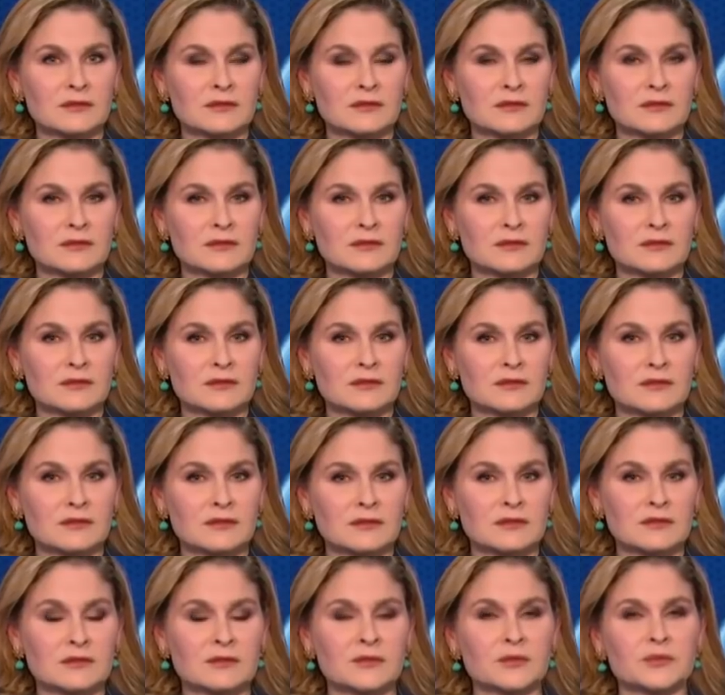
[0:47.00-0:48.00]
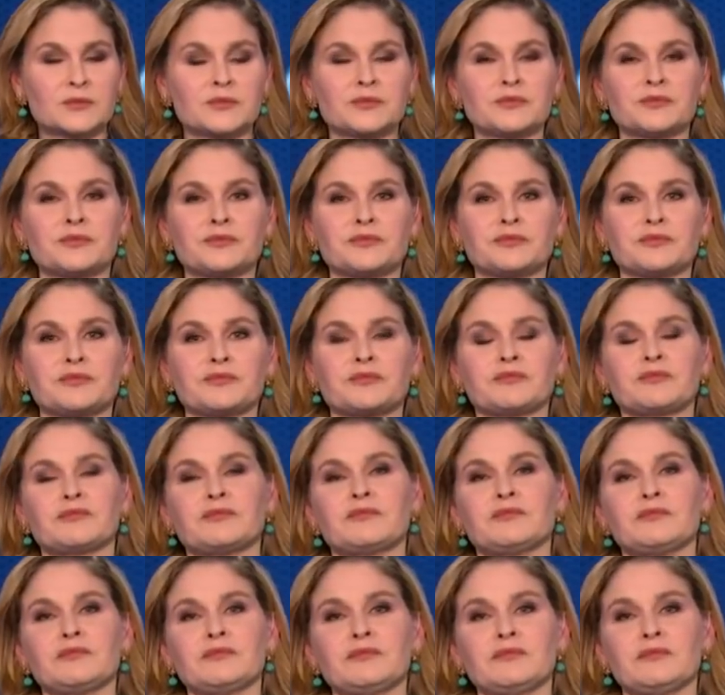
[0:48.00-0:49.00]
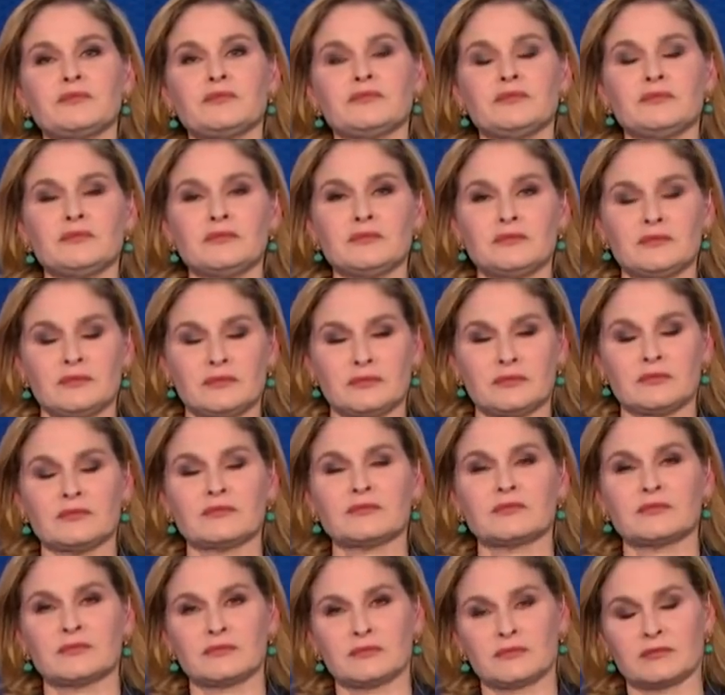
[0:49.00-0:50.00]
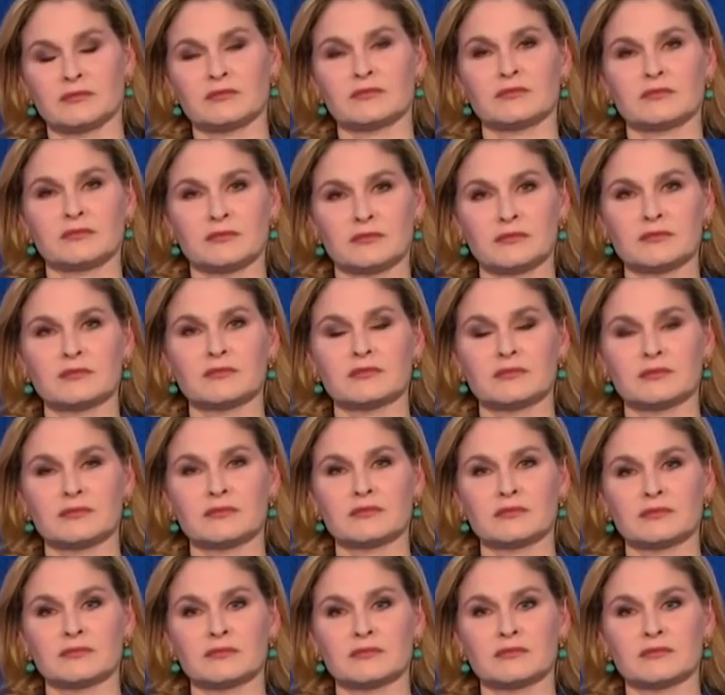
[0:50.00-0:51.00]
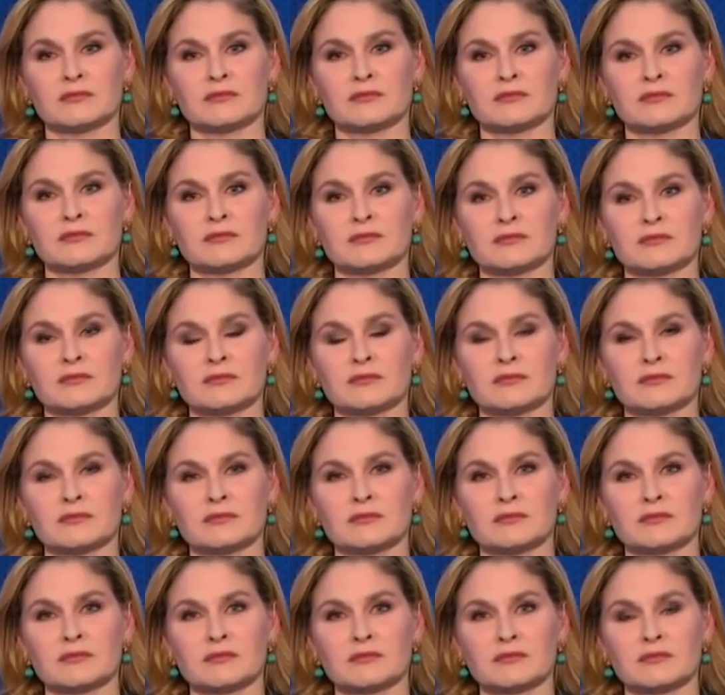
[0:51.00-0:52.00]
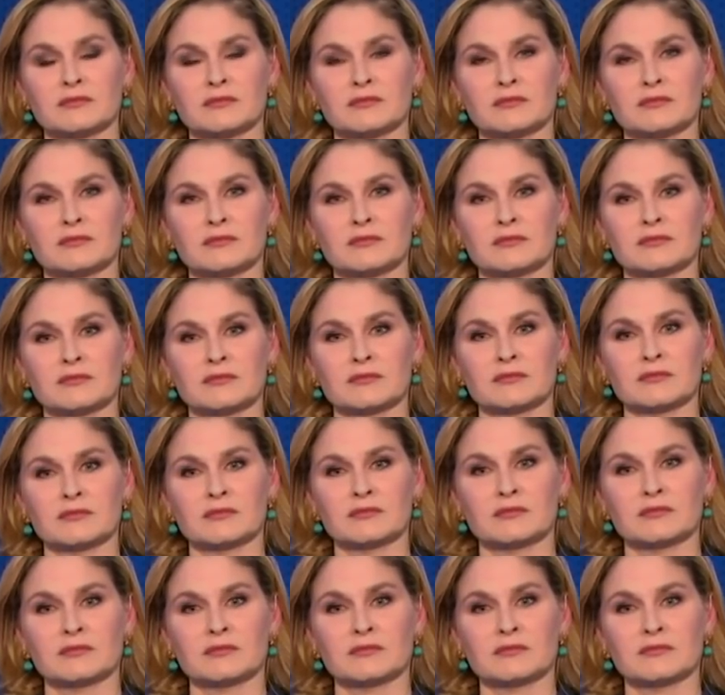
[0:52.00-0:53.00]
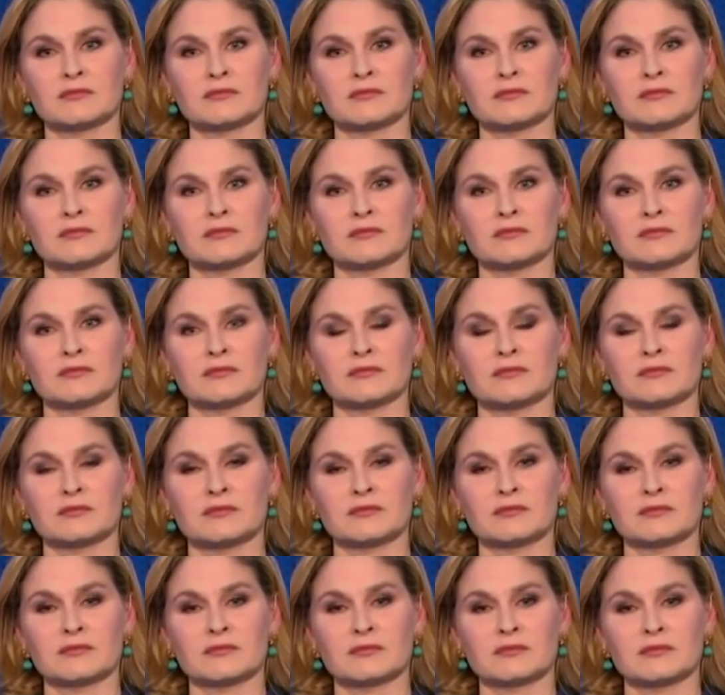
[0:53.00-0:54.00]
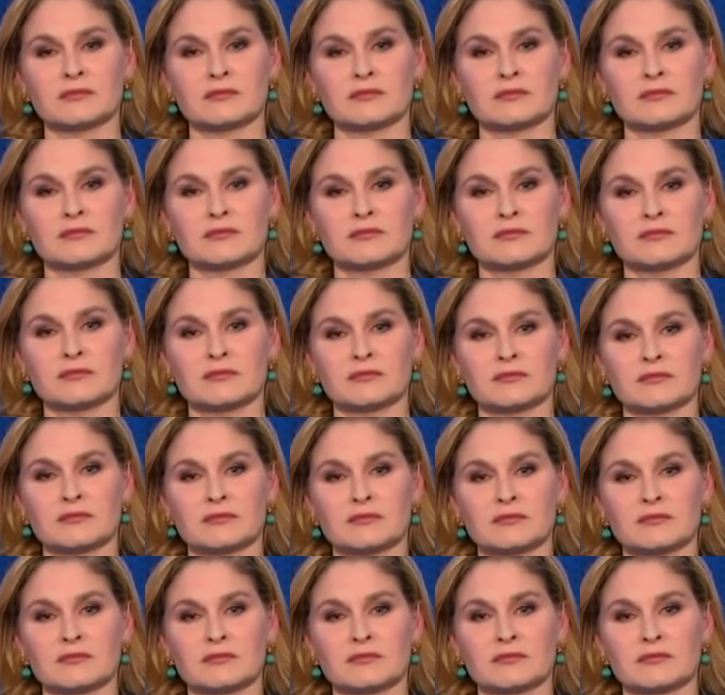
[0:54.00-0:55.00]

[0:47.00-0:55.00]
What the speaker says: [no speech]